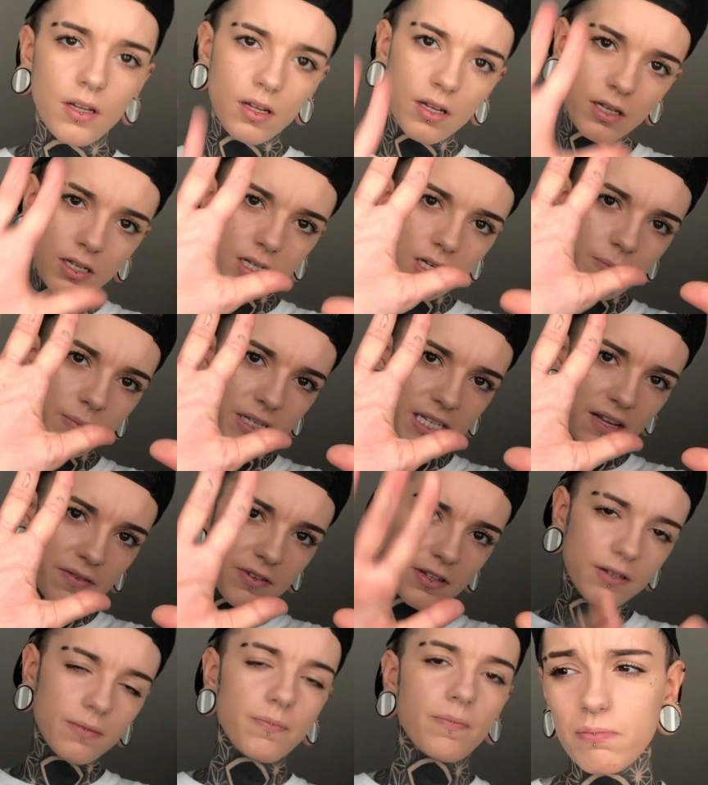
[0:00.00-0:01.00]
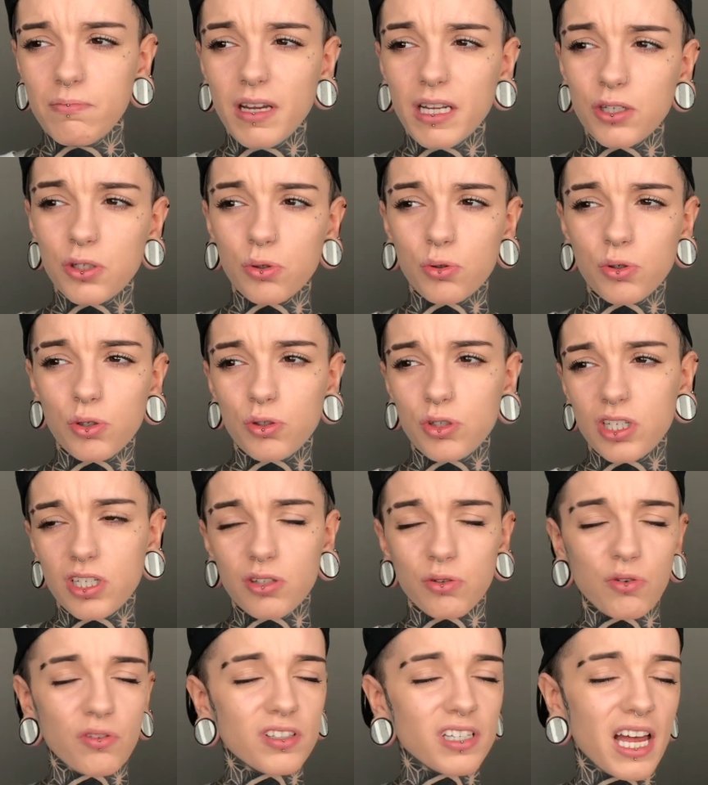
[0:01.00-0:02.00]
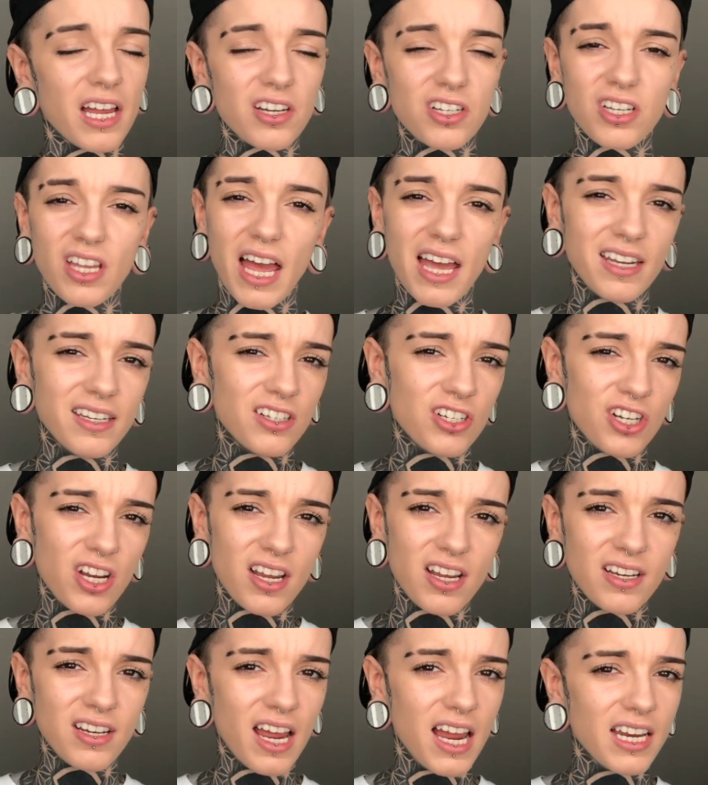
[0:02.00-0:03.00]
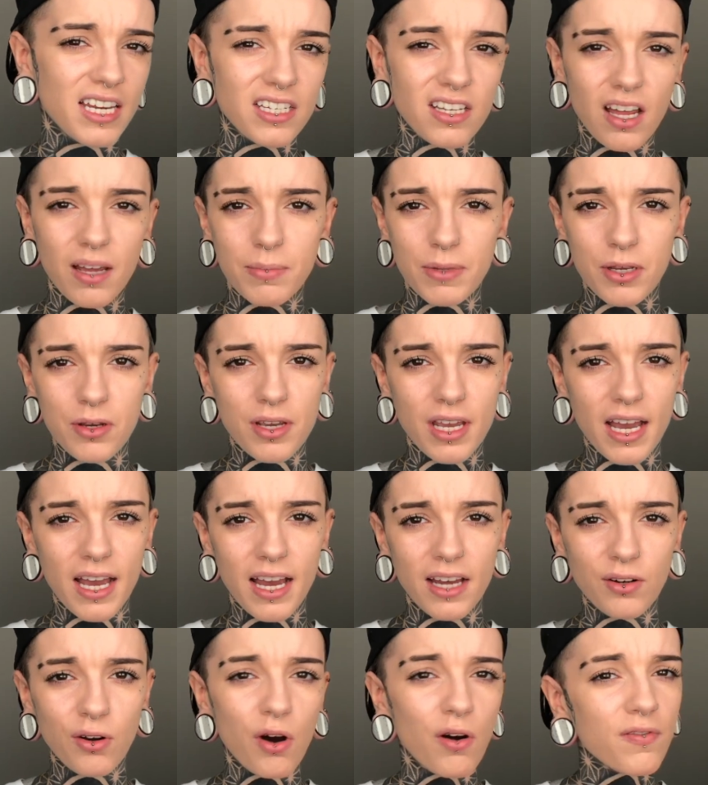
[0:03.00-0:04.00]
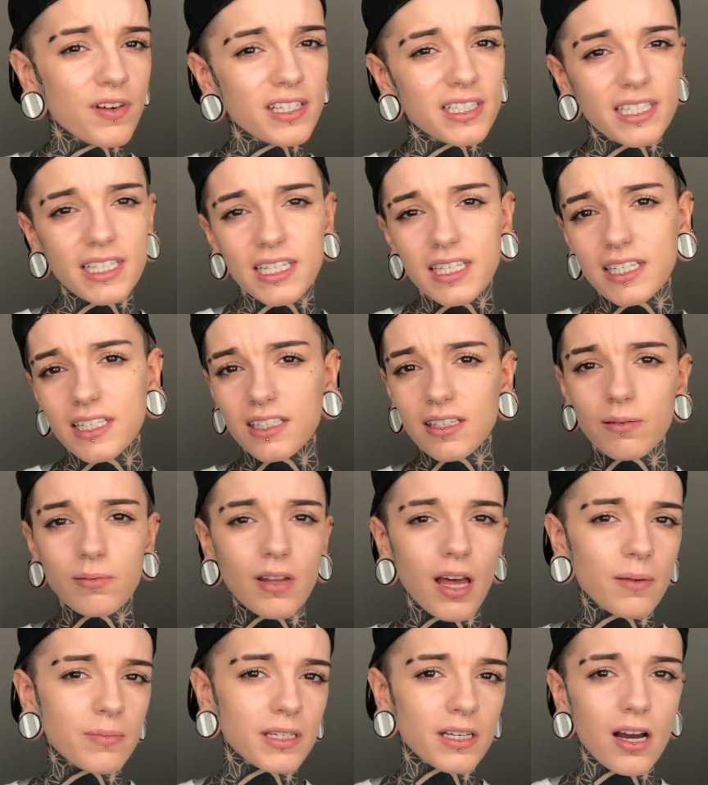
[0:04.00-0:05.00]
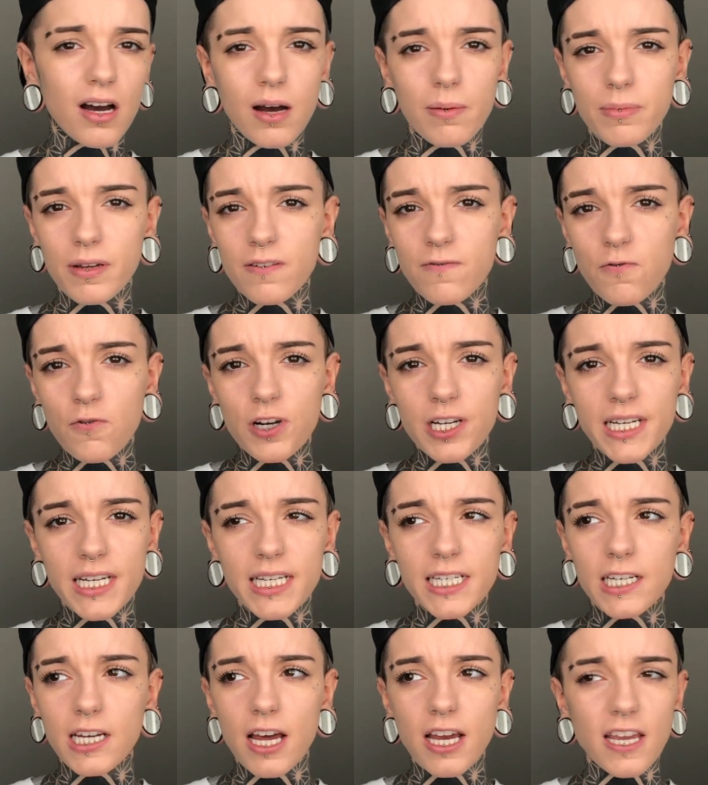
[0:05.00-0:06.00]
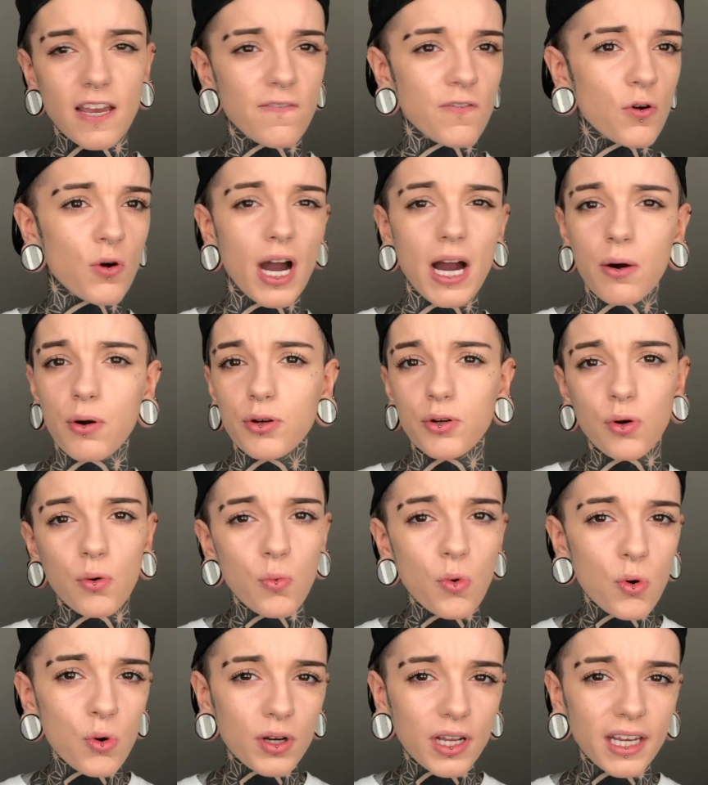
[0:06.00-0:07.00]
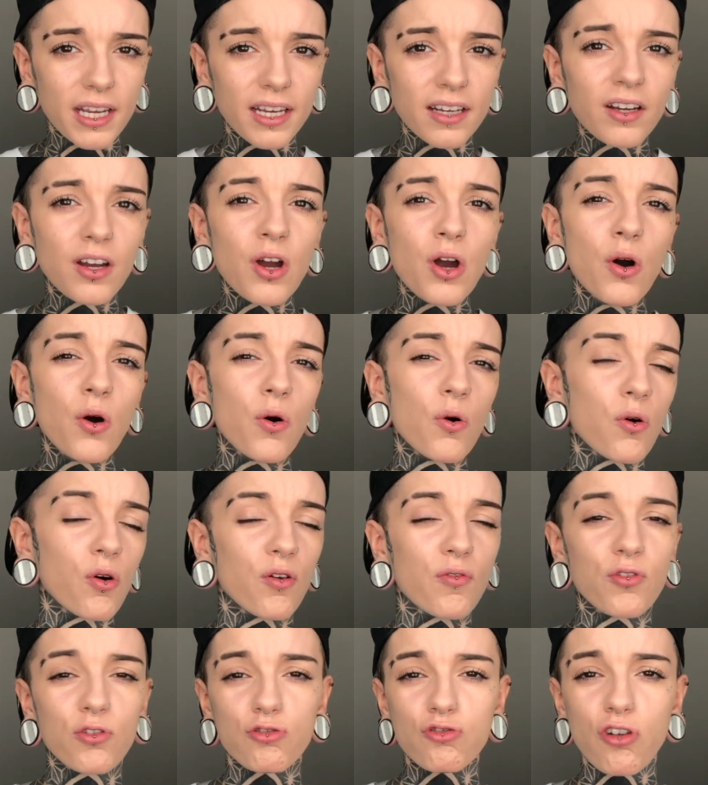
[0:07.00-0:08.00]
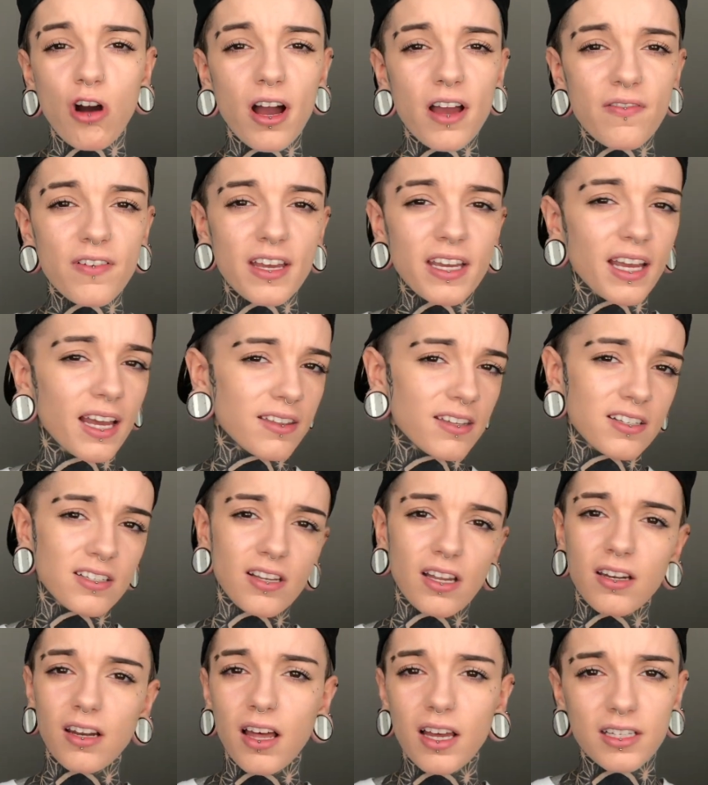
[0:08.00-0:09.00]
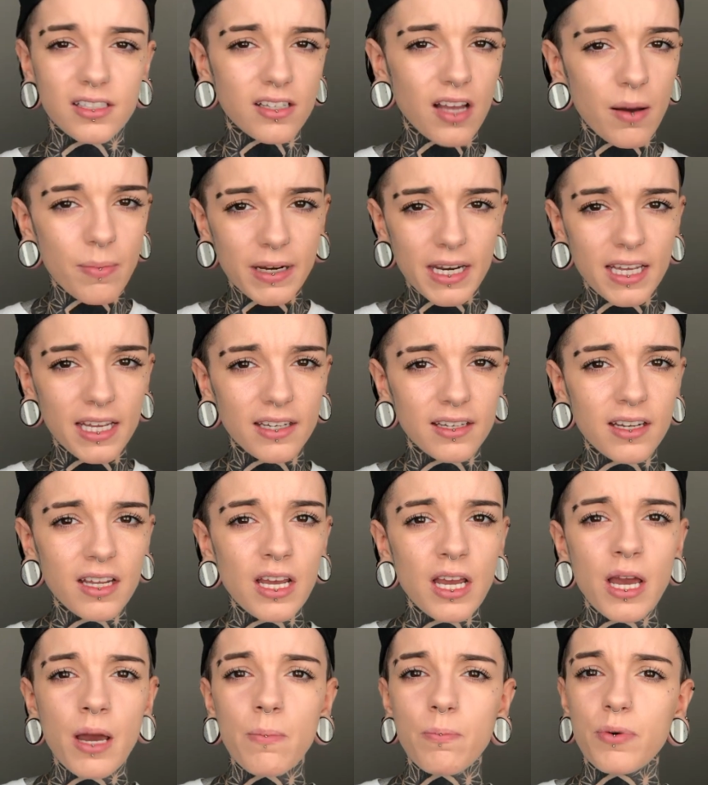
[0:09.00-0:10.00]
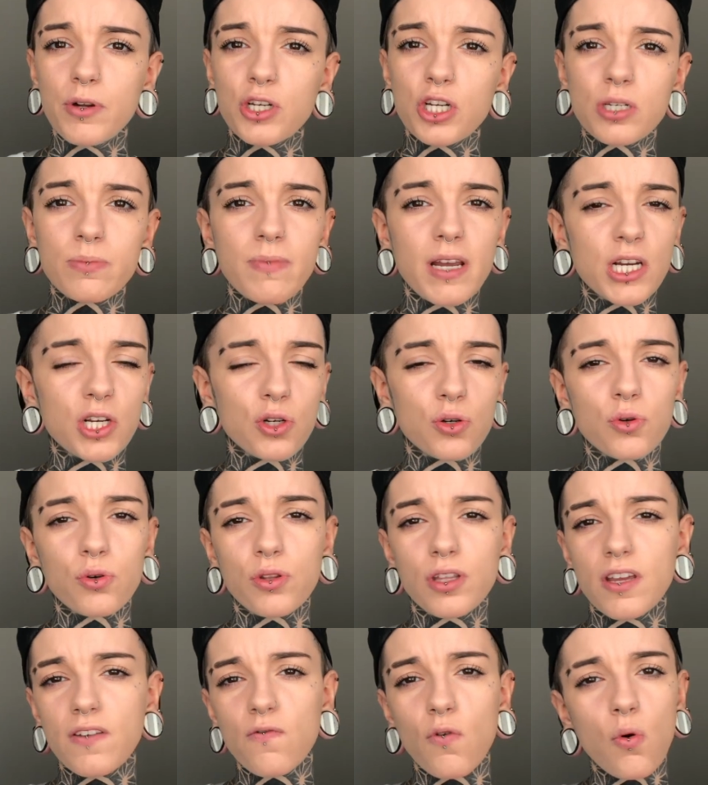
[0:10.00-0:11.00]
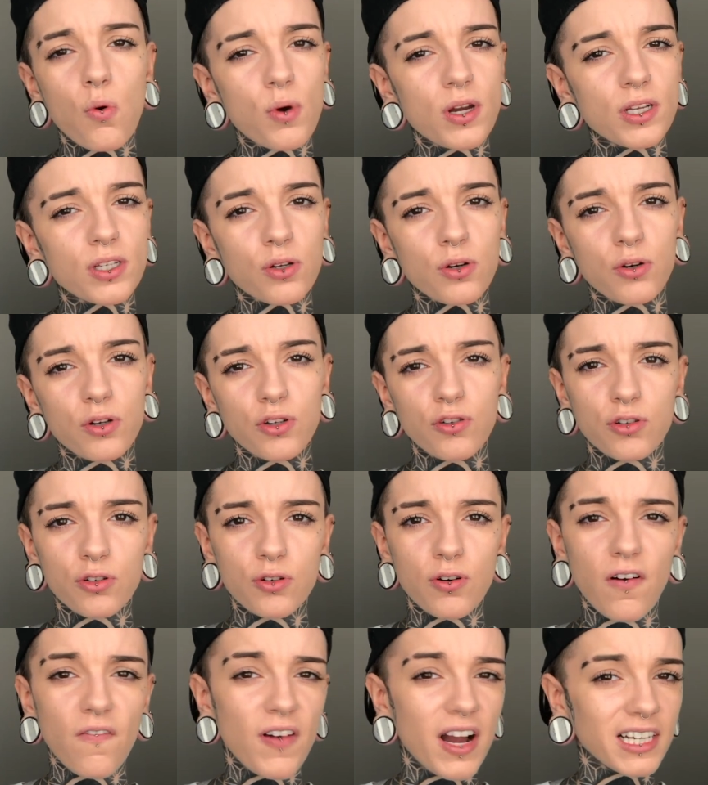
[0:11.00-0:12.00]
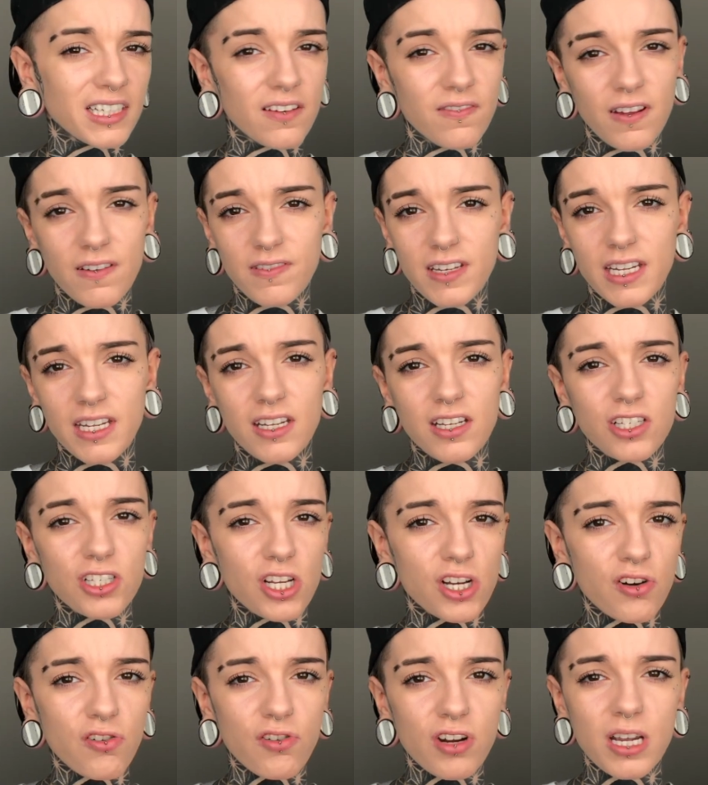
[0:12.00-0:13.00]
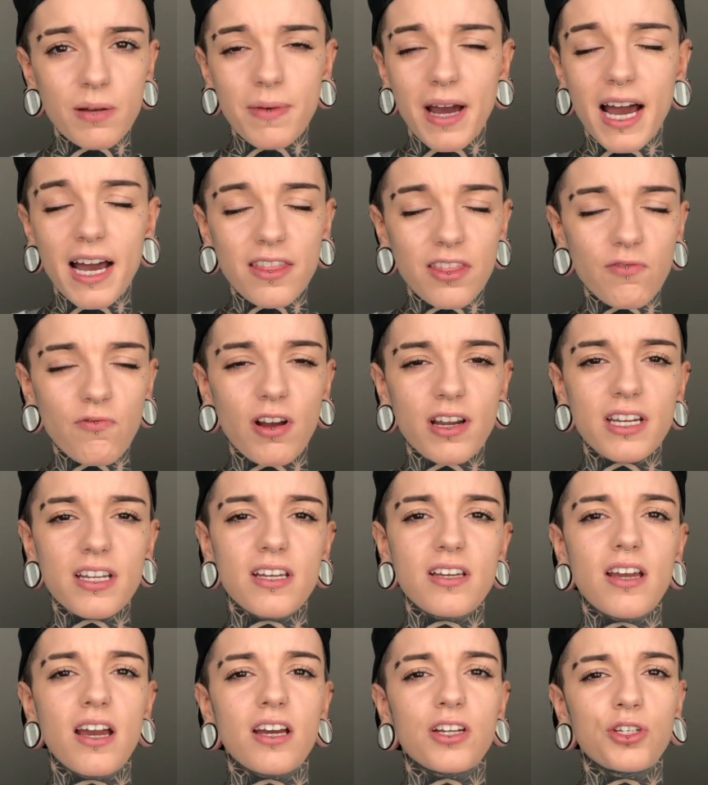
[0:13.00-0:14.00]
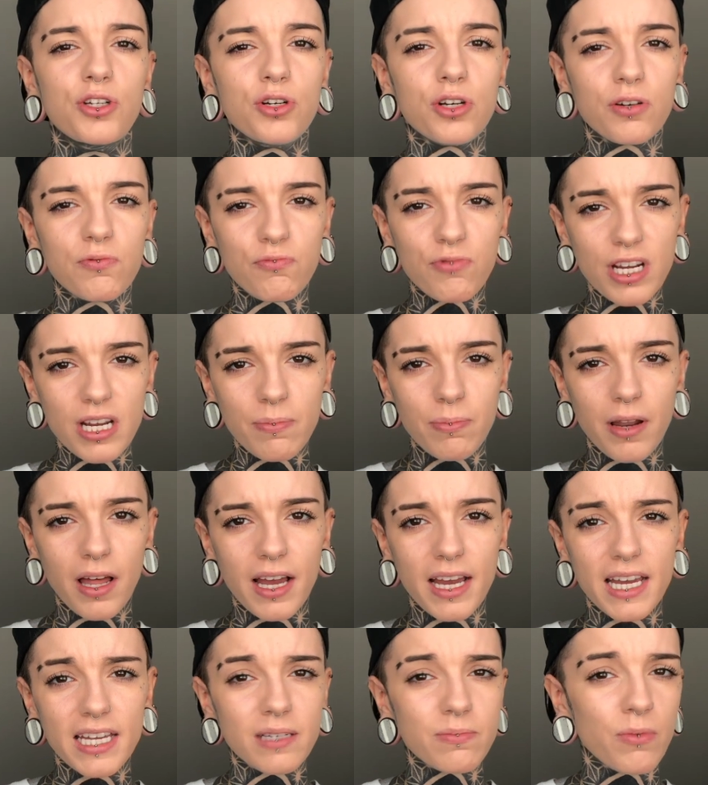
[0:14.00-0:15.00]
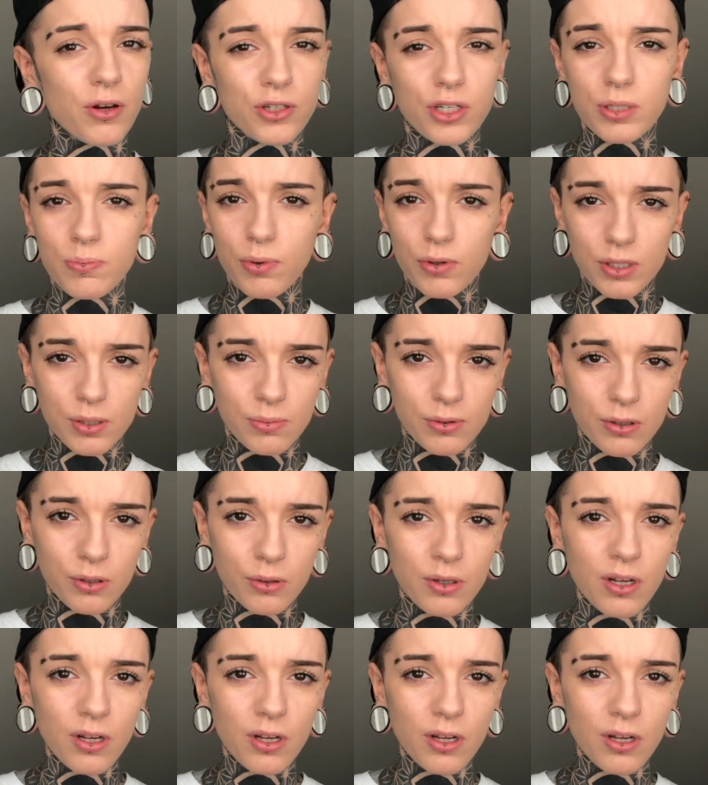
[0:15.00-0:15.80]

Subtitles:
So number 7, make sure you're just sort of sat in the shade anytime that you can. Obviously, sometimes it can't be avoided, like if you're out and you're walking, or if you're driving and the sunlight's coming in, but just make sure that you've always got your Factor 50 sun cream at the ready, and you can reapply it as much as possible.